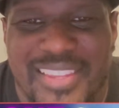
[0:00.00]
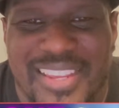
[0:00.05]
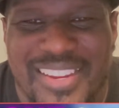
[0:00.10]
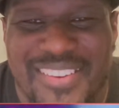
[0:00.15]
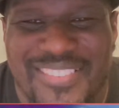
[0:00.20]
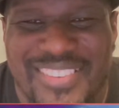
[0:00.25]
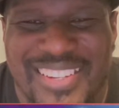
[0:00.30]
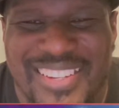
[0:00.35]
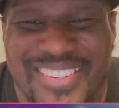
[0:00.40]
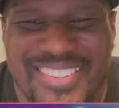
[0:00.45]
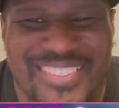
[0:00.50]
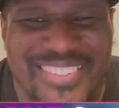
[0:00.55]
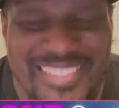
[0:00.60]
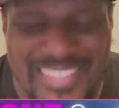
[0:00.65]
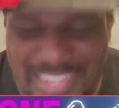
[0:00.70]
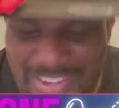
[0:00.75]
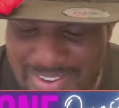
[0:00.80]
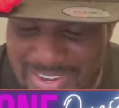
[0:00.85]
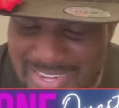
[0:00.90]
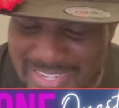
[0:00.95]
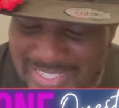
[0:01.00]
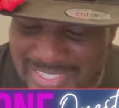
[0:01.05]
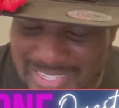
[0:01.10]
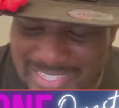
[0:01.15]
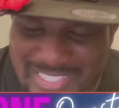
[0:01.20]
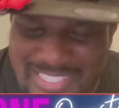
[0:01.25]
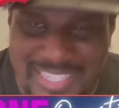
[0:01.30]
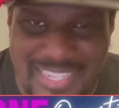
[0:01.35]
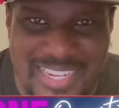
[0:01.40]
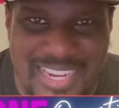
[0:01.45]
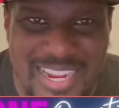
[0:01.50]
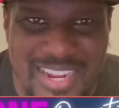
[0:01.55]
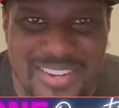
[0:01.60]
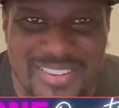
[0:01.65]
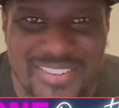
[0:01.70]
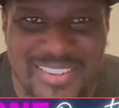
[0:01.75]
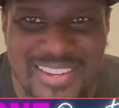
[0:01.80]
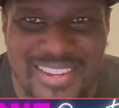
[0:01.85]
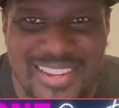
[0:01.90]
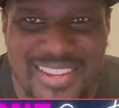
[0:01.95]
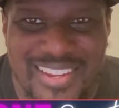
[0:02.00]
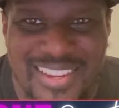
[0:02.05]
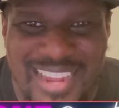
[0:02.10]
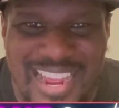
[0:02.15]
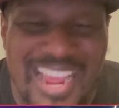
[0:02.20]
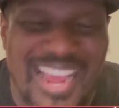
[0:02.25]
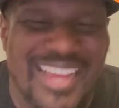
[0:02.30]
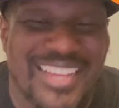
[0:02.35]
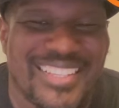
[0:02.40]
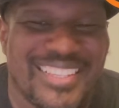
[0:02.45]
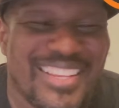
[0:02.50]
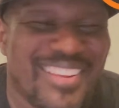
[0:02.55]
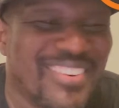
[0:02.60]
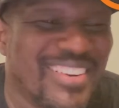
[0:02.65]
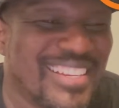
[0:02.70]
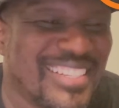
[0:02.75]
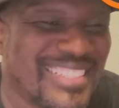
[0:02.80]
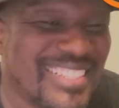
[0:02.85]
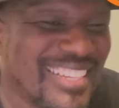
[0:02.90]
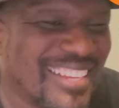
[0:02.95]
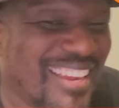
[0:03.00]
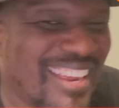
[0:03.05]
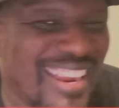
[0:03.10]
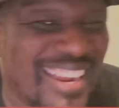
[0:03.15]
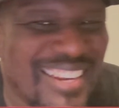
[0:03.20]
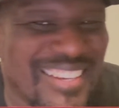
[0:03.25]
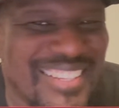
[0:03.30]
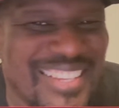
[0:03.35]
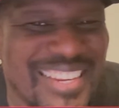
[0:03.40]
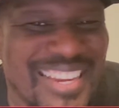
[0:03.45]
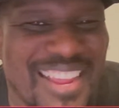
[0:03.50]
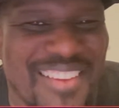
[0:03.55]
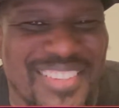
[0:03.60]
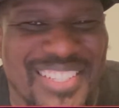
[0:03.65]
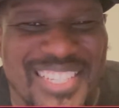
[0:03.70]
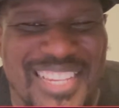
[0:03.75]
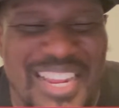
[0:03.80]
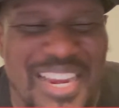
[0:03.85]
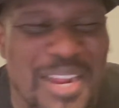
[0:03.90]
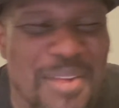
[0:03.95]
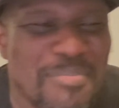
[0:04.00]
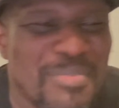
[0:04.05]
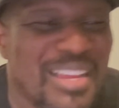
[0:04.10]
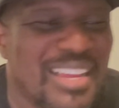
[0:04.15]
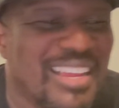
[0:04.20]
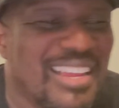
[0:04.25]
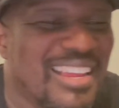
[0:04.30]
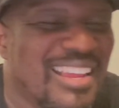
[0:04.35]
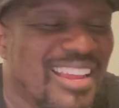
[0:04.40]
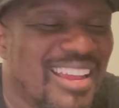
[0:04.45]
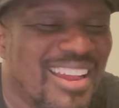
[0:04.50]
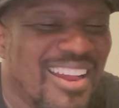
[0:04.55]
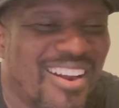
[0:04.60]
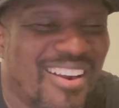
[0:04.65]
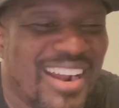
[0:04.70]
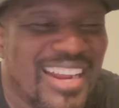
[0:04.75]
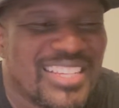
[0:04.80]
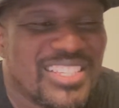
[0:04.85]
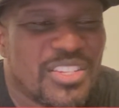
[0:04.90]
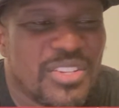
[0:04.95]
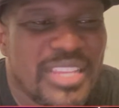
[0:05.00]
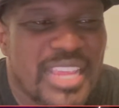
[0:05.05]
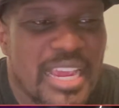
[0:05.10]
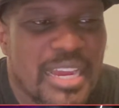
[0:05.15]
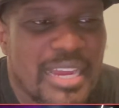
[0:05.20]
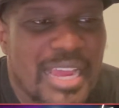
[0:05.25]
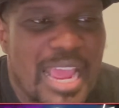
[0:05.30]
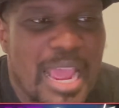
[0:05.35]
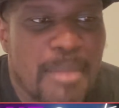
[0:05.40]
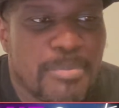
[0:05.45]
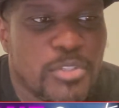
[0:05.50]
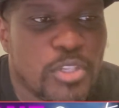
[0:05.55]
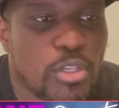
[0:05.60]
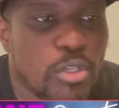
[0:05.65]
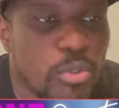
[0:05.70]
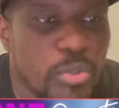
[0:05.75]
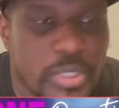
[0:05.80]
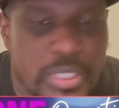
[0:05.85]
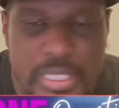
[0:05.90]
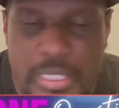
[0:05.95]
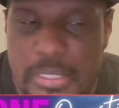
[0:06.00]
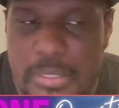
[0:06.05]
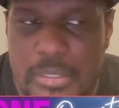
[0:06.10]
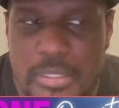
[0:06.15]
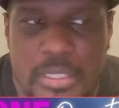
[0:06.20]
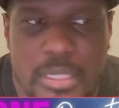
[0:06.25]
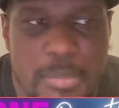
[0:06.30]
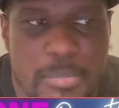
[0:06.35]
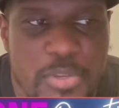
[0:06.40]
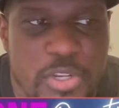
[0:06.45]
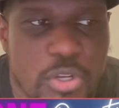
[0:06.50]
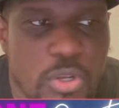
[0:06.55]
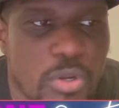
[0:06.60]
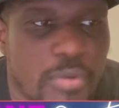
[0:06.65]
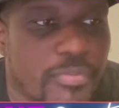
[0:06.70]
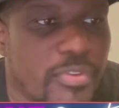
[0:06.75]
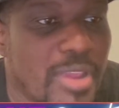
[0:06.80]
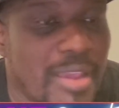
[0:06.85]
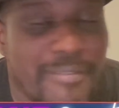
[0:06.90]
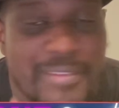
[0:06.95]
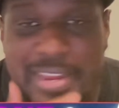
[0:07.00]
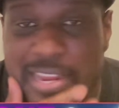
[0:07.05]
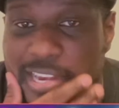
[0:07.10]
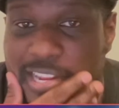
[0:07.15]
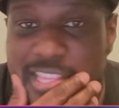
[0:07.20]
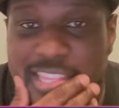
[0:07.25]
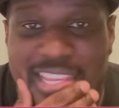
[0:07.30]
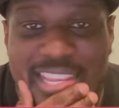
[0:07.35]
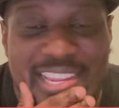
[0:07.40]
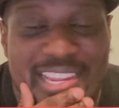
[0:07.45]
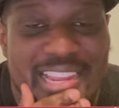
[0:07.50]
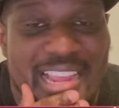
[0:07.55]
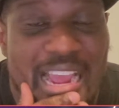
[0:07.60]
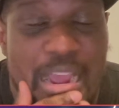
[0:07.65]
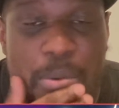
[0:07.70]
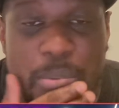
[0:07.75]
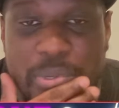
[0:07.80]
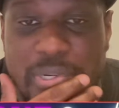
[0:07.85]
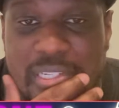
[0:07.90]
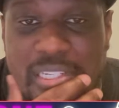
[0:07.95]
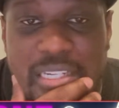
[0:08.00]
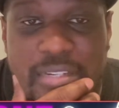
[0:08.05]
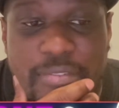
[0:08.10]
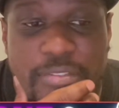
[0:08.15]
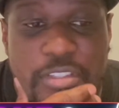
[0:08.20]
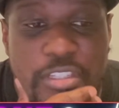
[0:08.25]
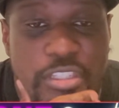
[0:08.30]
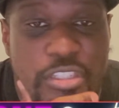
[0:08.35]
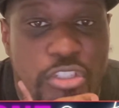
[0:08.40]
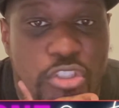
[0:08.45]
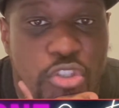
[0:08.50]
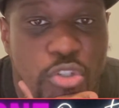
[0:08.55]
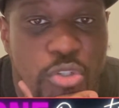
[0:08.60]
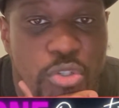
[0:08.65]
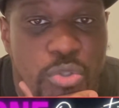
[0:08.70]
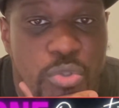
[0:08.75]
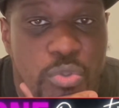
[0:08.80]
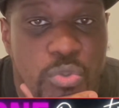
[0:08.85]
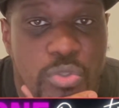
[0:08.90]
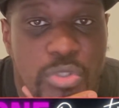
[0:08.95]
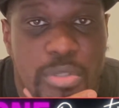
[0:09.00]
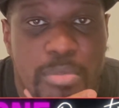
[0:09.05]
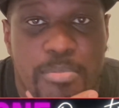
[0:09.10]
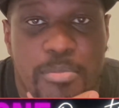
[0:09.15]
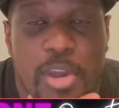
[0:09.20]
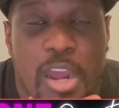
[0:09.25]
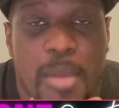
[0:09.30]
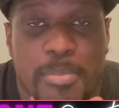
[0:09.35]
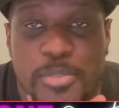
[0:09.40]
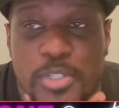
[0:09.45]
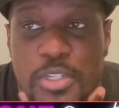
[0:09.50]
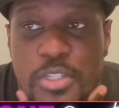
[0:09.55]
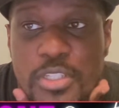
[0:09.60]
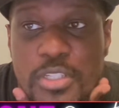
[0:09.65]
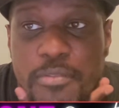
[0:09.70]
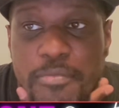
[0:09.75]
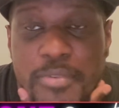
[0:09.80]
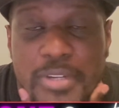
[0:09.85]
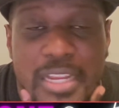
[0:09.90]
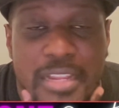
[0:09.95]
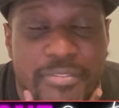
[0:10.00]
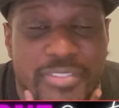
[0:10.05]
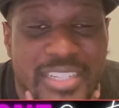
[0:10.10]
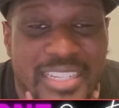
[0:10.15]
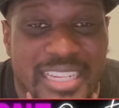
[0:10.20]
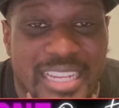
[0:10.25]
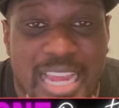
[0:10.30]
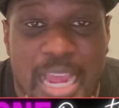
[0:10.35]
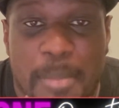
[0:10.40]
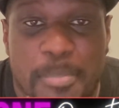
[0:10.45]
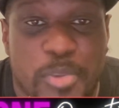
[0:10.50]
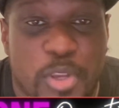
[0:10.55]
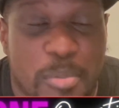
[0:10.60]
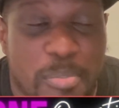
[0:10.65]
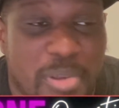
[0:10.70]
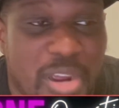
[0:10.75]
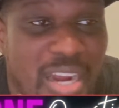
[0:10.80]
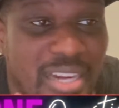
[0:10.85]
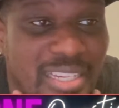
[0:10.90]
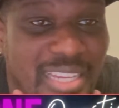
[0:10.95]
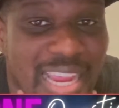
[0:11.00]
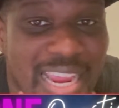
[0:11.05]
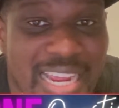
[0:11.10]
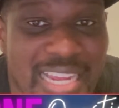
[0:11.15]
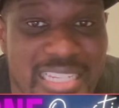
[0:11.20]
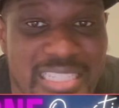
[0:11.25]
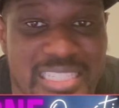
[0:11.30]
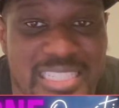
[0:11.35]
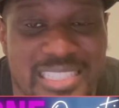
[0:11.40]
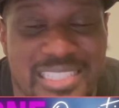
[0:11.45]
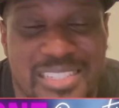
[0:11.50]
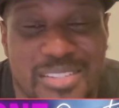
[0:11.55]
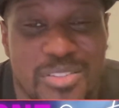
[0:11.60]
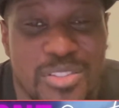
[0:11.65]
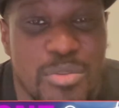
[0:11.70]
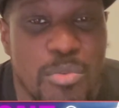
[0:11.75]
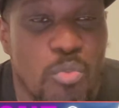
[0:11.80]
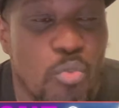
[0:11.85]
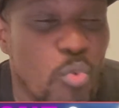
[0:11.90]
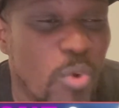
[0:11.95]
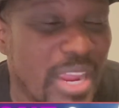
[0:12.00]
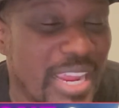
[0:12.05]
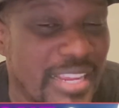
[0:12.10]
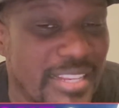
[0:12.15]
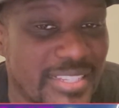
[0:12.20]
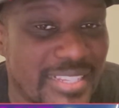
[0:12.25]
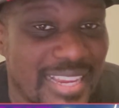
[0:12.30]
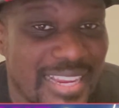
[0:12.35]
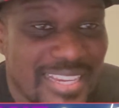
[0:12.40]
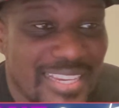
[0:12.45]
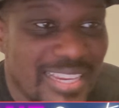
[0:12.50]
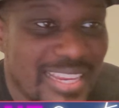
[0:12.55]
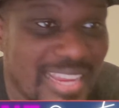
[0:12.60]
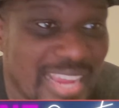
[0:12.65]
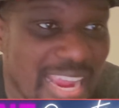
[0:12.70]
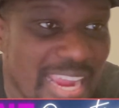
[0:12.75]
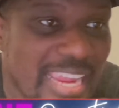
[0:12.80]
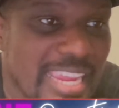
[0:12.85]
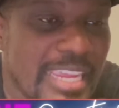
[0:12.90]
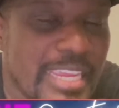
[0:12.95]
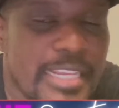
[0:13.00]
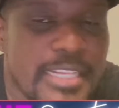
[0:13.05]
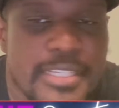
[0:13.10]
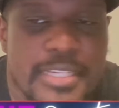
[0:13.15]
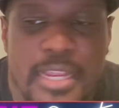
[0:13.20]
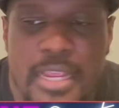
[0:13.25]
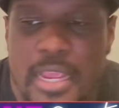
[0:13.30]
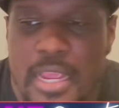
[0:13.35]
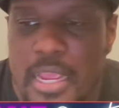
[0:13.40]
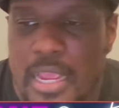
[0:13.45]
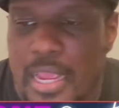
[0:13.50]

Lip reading: There we go. There it is. Let's see now. There it is. I didn't have it set up. All right. So yeah, absolutely. Let me know if you have anything. I would love to show you some options of leveling up your podcast, some ways to engage.